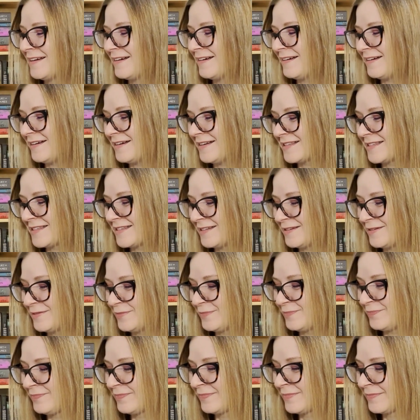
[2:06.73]

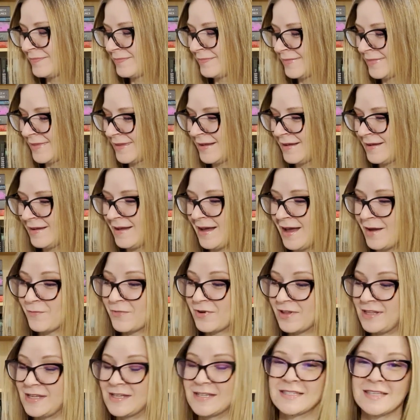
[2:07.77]
Awesome. I'm
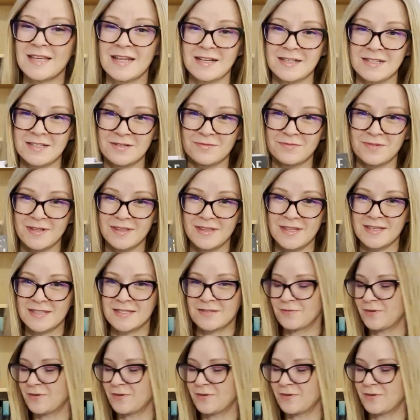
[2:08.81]
really excited to read this